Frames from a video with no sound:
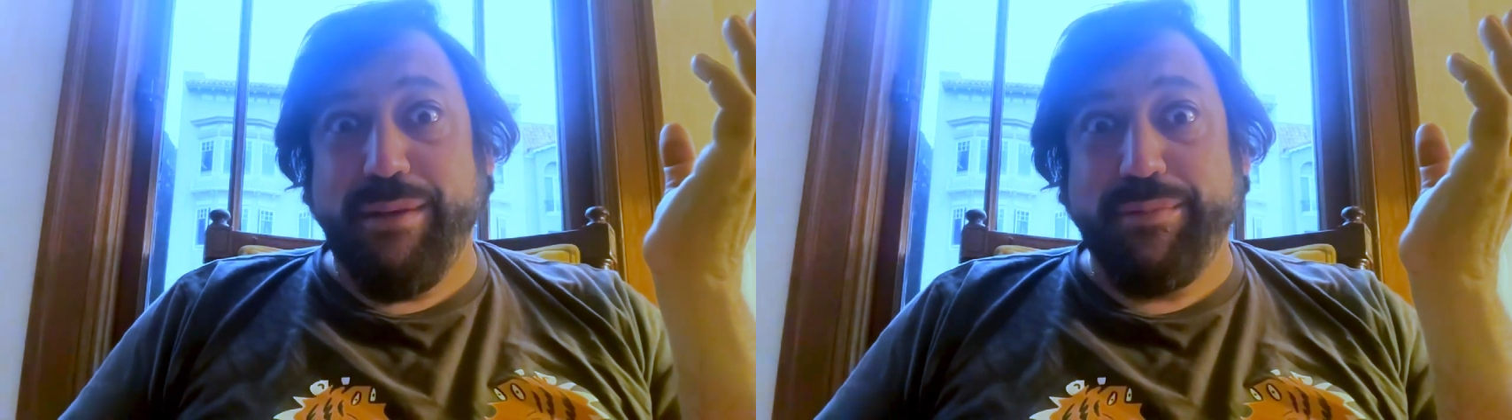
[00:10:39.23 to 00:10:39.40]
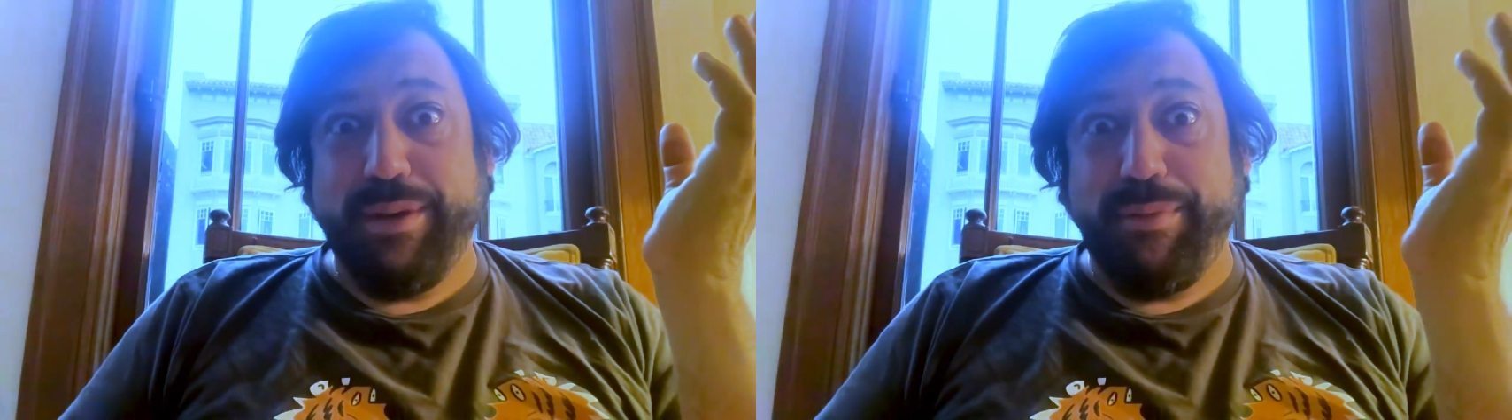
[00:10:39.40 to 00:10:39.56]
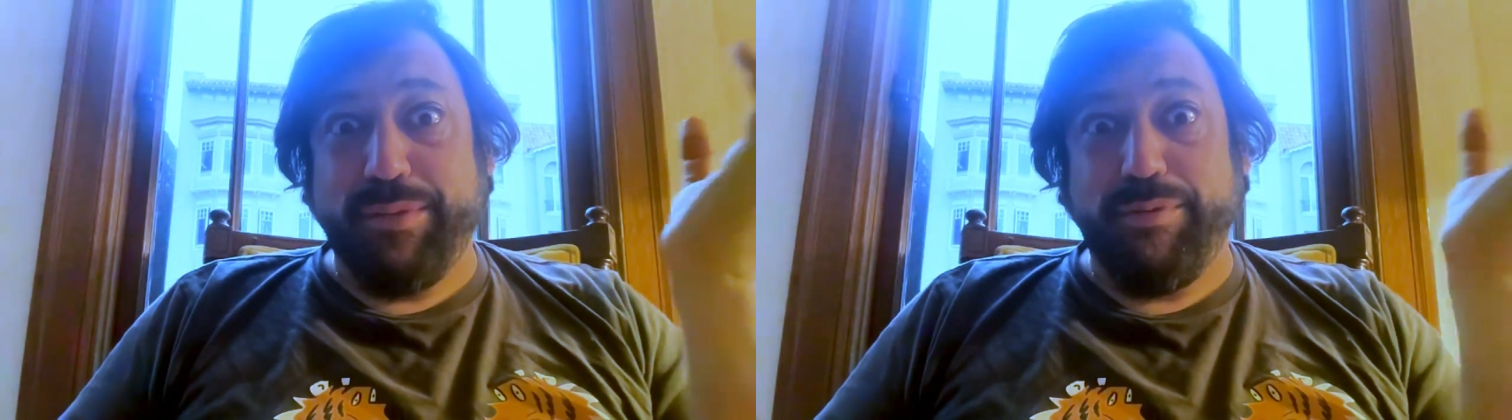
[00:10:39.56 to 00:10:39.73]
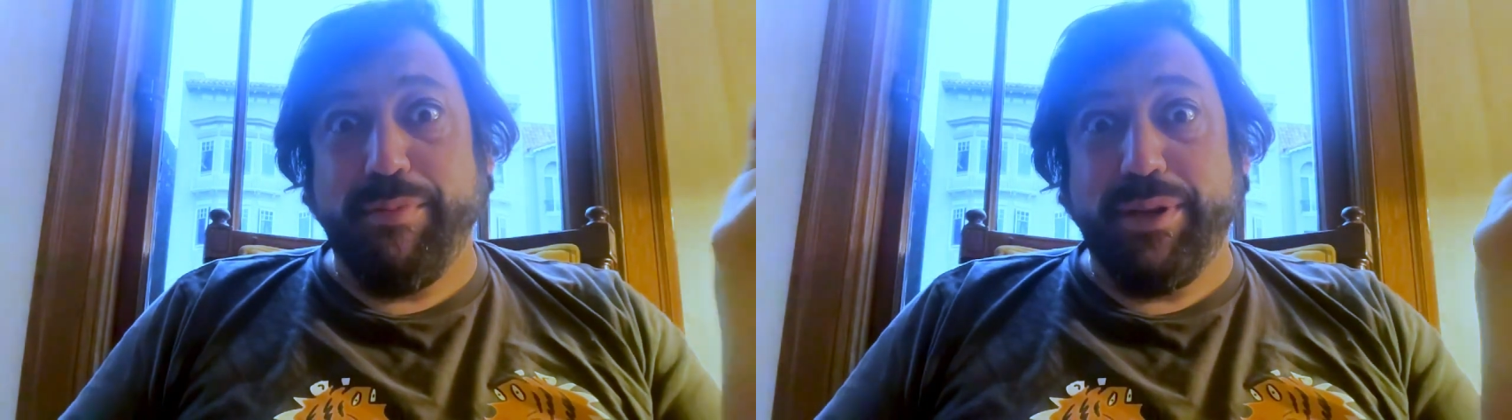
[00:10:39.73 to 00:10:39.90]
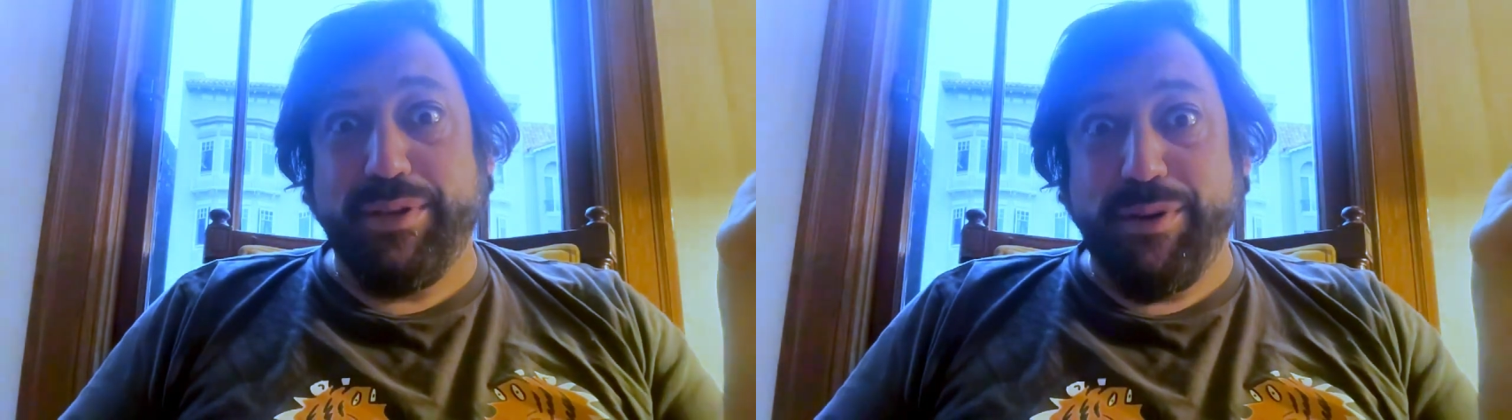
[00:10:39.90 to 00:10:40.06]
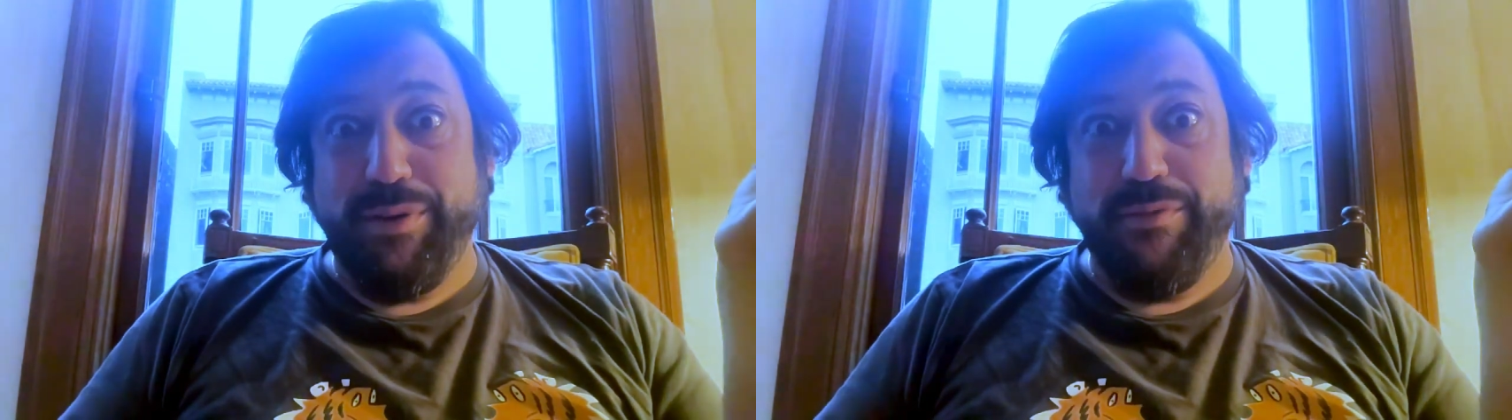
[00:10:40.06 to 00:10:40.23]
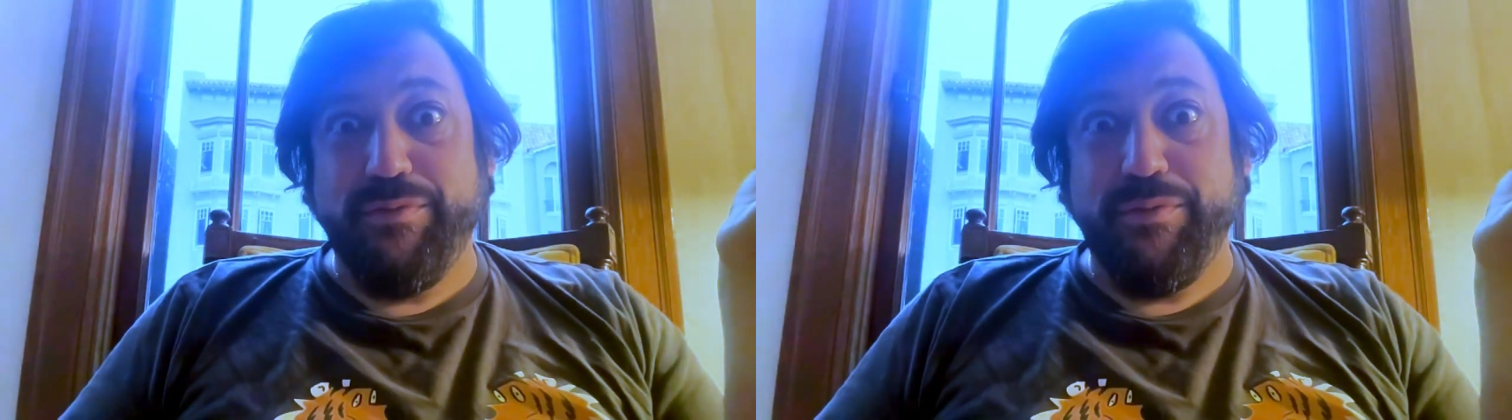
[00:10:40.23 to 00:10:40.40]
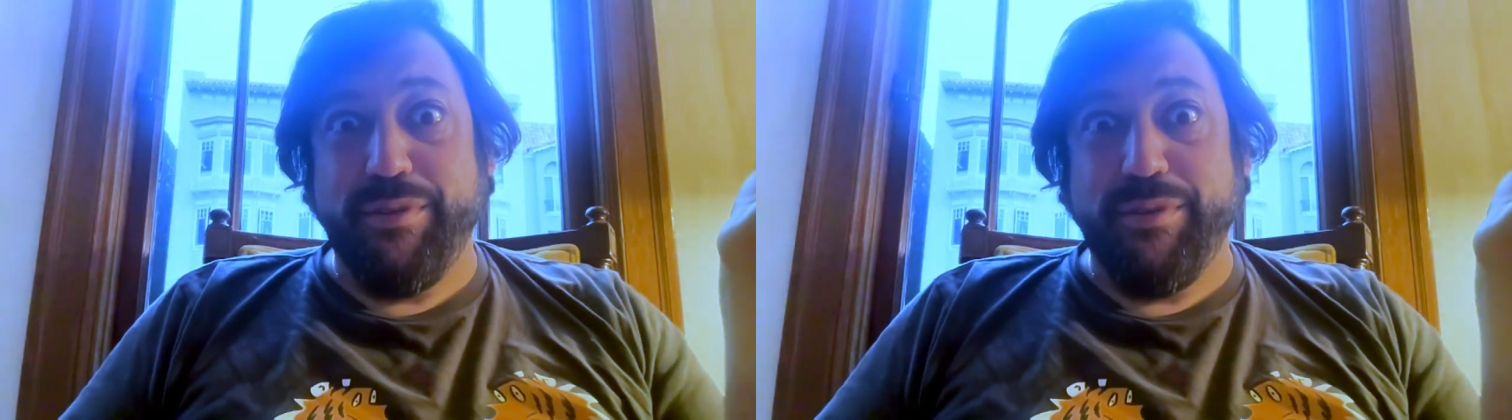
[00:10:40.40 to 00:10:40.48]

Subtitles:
Japanese portmanteau for